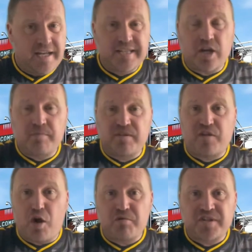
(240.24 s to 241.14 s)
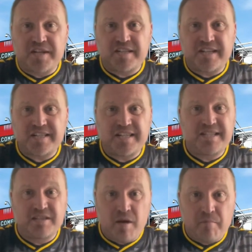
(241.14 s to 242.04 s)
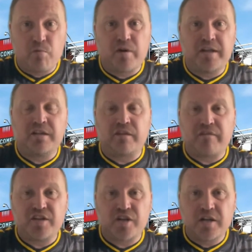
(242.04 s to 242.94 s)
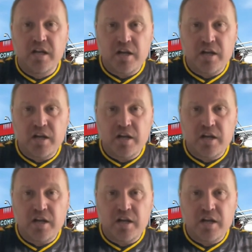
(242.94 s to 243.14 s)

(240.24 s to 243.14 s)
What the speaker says: terms of goals and assists, he's number 1 in the division.